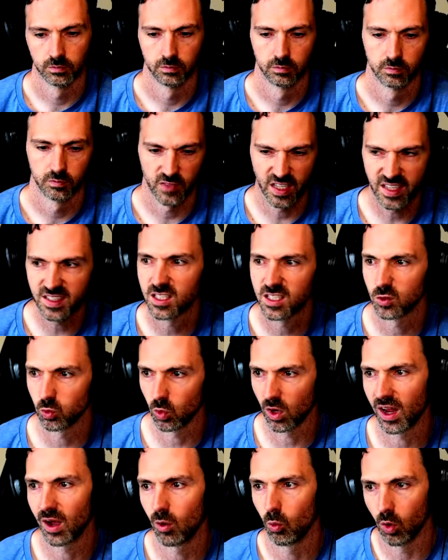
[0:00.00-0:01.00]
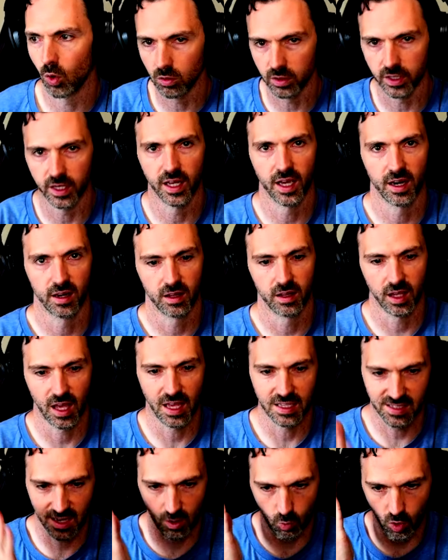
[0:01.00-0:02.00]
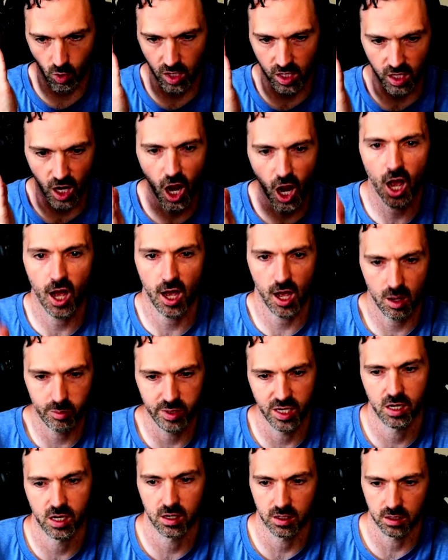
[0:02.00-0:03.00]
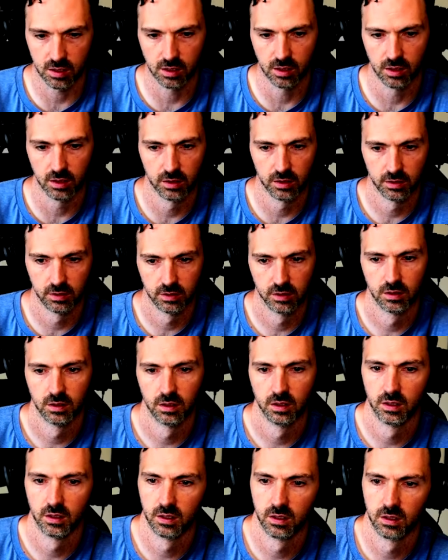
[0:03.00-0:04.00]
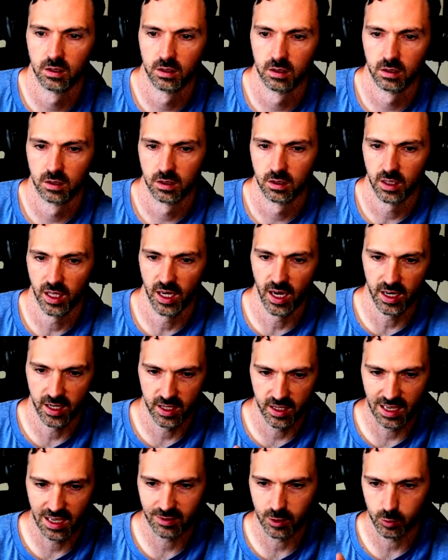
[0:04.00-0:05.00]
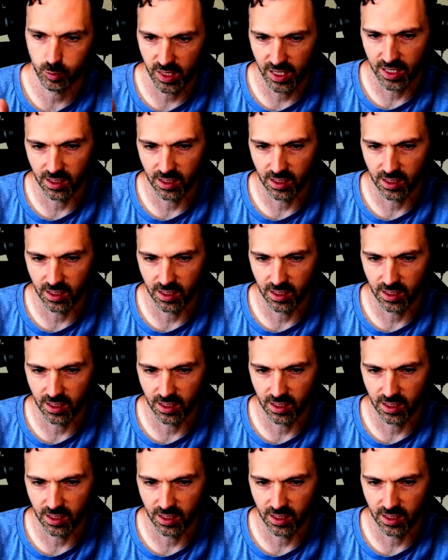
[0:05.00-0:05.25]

This is what I wanted out of it is I wanted a hobby car that I didn't have to pay